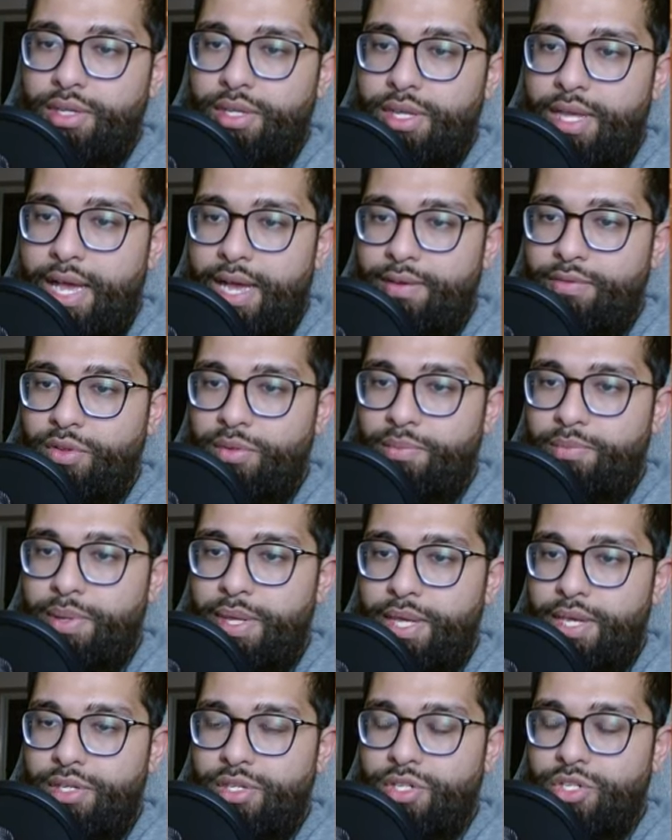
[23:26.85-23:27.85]
gavel
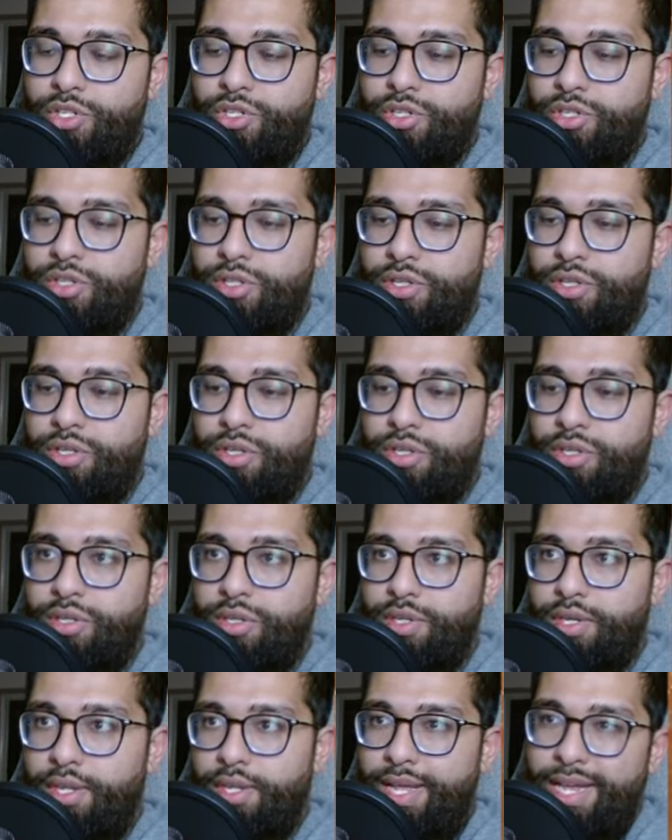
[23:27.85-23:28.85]
pitch,
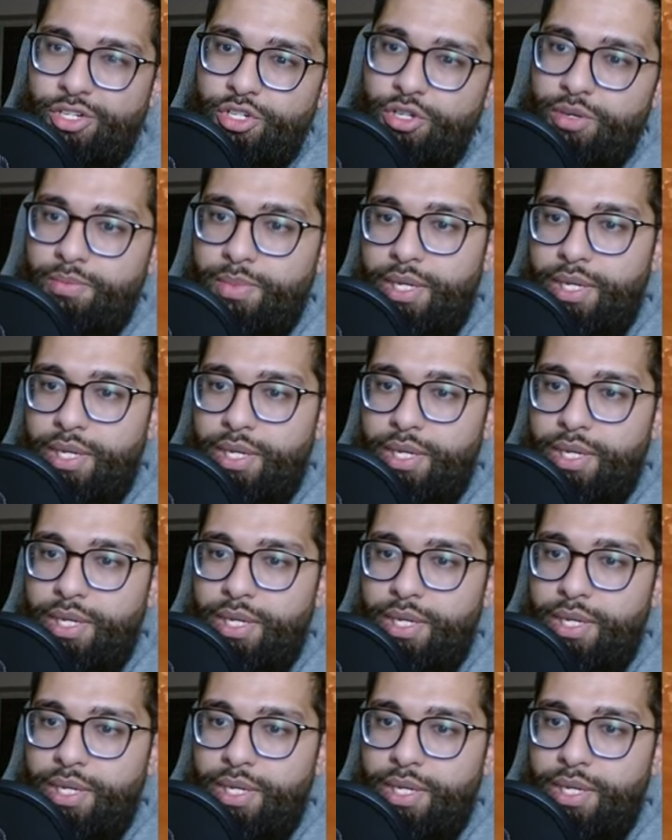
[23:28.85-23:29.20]
and that should